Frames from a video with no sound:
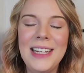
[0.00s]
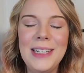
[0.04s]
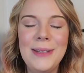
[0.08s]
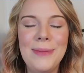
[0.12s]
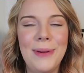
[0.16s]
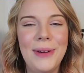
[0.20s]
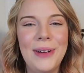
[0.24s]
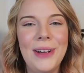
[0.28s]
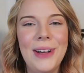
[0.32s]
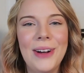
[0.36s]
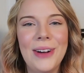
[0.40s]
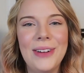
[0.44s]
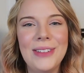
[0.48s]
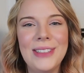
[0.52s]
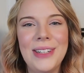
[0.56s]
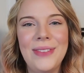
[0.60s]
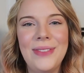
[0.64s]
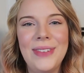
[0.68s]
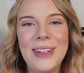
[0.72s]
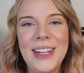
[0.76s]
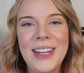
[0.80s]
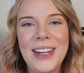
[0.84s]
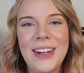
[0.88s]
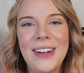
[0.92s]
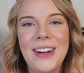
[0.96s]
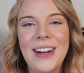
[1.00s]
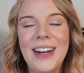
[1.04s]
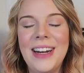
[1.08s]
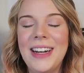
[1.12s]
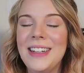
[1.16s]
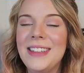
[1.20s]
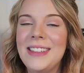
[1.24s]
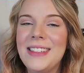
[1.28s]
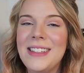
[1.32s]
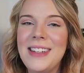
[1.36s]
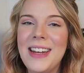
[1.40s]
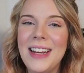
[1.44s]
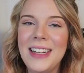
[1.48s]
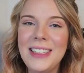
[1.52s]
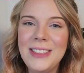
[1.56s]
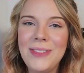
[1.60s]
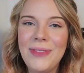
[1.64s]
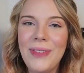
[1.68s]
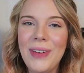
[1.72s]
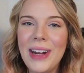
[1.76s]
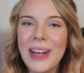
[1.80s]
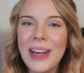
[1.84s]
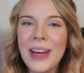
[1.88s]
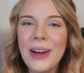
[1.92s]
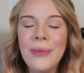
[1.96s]
It's PokeGirl seven here, and in today's
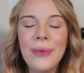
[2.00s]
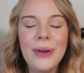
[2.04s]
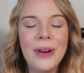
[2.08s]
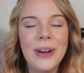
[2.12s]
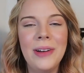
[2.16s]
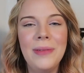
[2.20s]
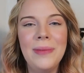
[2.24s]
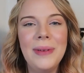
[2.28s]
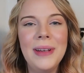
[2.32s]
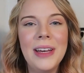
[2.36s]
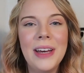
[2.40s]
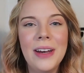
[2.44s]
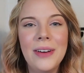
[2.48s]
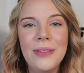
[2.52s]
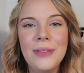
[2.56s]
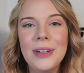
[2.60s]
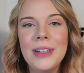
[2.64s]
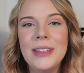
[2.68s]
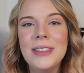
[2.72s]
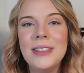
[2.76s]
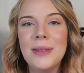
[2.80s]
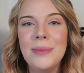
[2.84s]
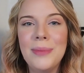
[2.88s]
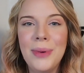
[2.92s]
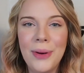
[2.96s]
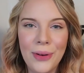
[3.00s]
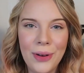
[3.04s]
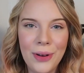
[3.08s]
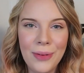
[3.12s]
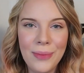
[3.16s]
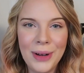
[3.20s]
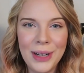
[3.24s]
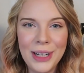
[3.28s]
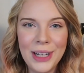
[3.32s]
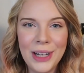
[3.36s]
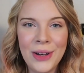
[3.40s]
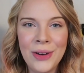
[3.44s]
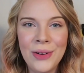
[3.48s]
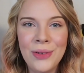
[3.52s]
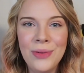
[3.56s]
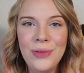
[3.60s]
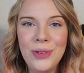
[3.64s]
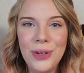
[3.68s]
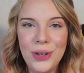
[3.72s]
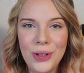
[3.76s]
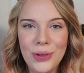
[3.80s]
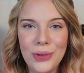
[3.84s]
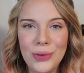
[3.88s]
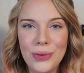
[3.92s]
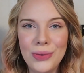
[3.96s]
video we're going to be covering some Pokemon Go
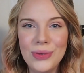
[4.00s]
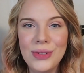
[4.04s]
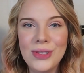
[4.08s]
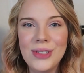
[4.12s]
news.